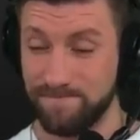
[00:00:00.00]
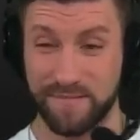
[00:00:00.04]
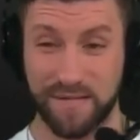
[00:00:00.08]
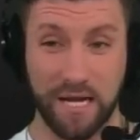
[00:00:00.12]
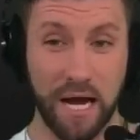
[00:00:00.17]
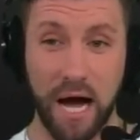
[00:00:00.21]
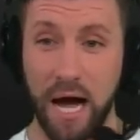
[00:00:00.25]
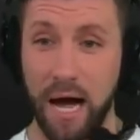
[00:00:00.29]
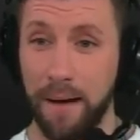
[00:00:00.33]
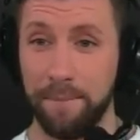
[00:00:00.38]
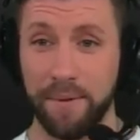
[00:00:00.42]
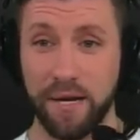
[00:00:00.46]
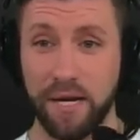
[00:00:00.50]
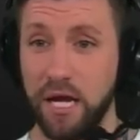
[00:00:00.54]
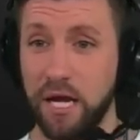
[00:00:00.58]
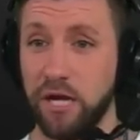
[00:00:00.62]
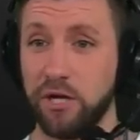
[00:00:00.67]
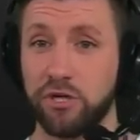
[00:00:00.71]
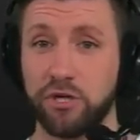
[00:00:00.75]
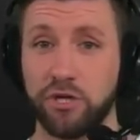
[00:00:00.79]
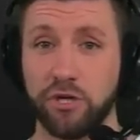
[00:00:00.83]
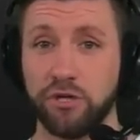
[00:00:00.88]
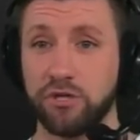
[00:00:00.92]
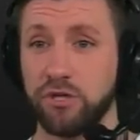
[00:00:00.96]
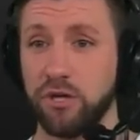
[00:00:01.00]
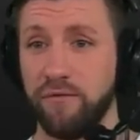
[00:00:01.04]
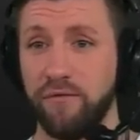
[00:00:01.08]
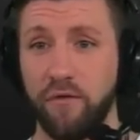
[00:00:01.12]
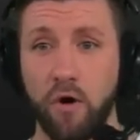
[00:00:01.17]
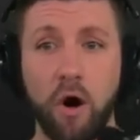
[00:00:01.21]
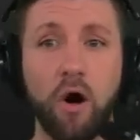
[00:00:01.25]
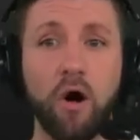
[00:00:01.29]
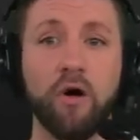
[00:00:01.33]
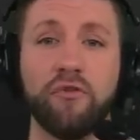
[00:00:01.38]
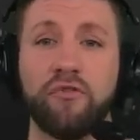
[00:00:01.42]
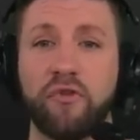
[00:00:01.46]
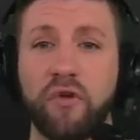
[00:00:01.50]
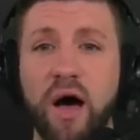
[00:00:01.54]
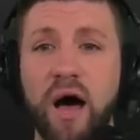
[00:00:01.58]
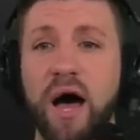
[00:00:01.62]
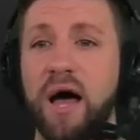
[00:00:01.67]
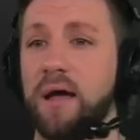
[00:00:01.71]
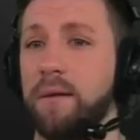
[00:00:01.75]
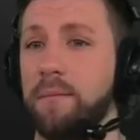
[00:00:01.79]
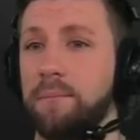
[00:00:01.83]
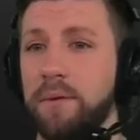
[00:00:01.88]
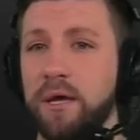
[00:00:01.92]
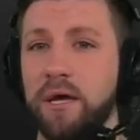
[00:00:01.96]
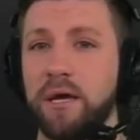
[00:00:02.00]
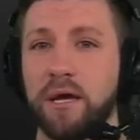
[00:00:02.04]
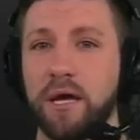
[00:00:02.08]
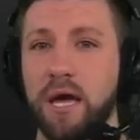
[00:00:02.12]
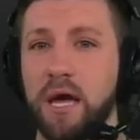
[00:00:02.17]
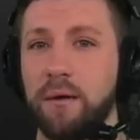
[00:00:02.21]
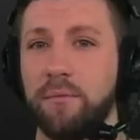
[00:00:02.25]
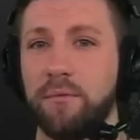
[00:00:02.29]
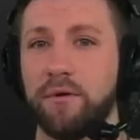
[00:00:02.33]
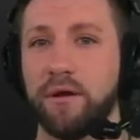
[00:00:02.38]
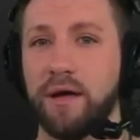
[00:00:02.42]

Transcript: combinations of all time, being able